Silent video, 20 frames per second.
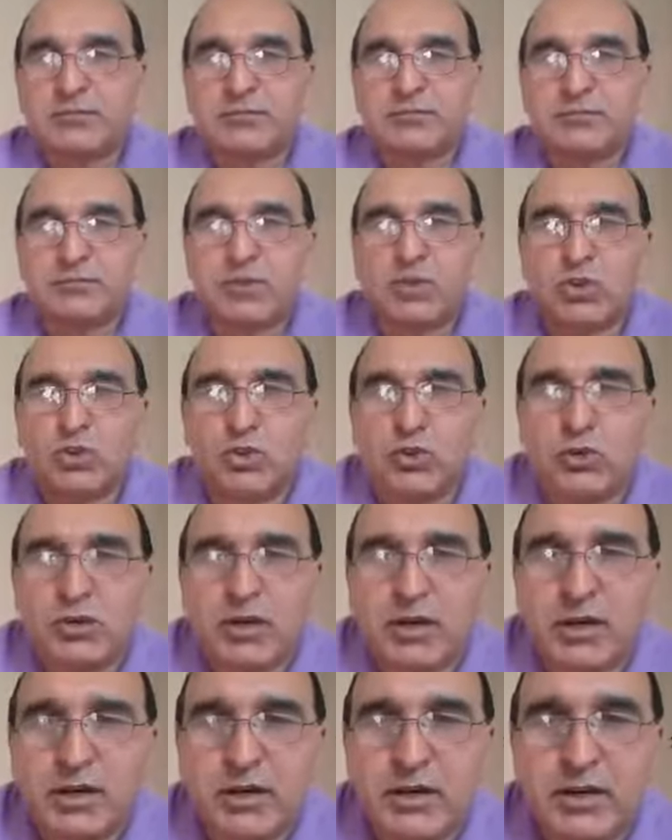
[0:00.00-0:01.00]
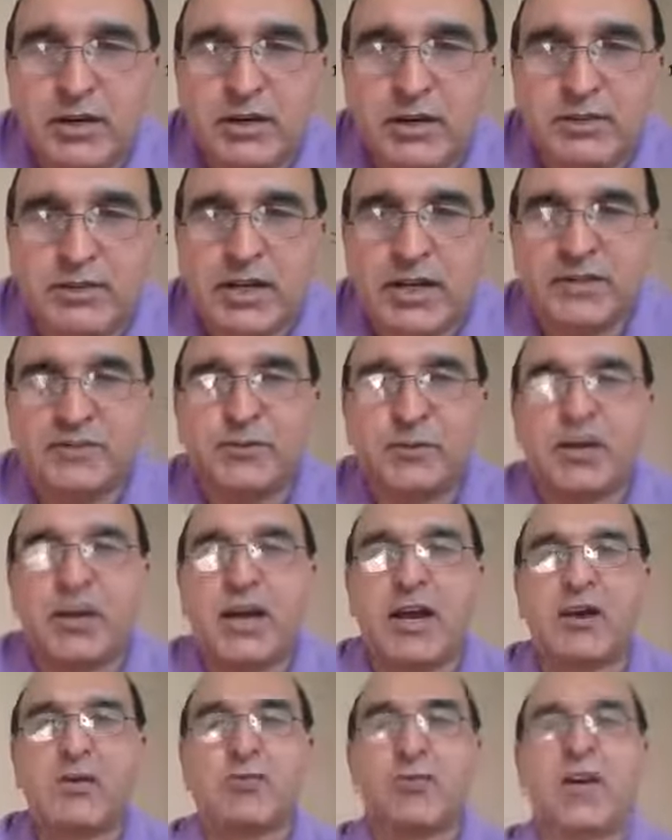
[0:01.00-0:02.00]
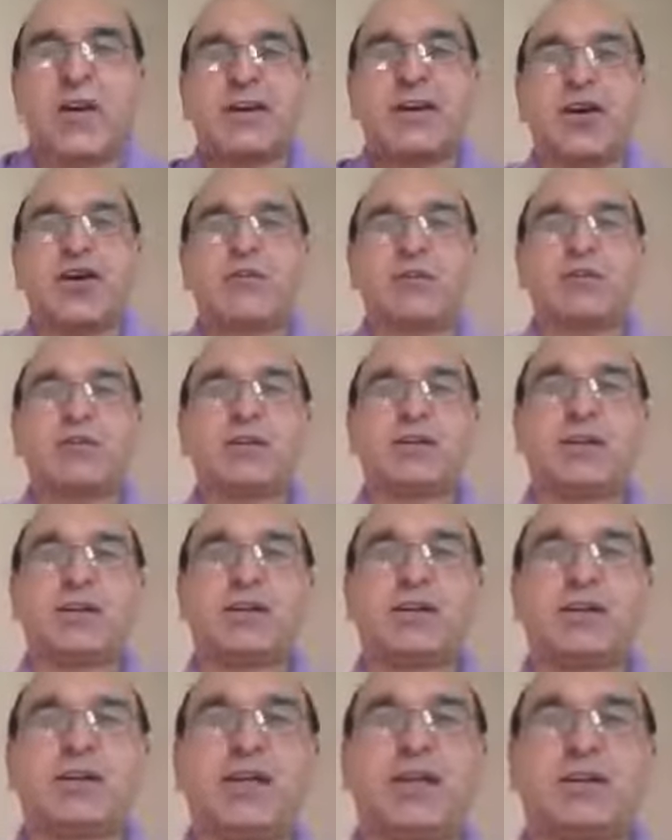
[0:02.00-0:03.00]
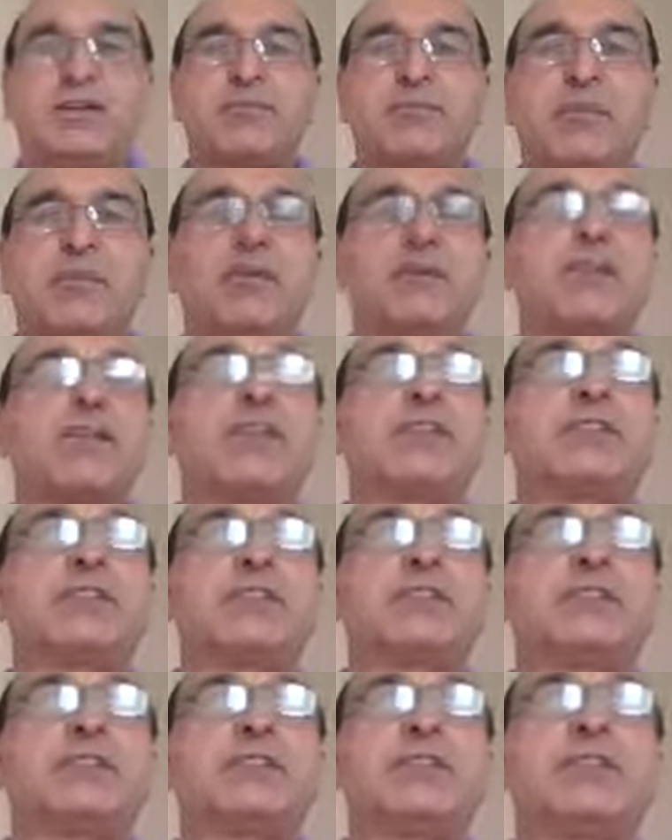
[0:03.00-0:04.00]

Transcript: So Sharifullah, we are now like more than this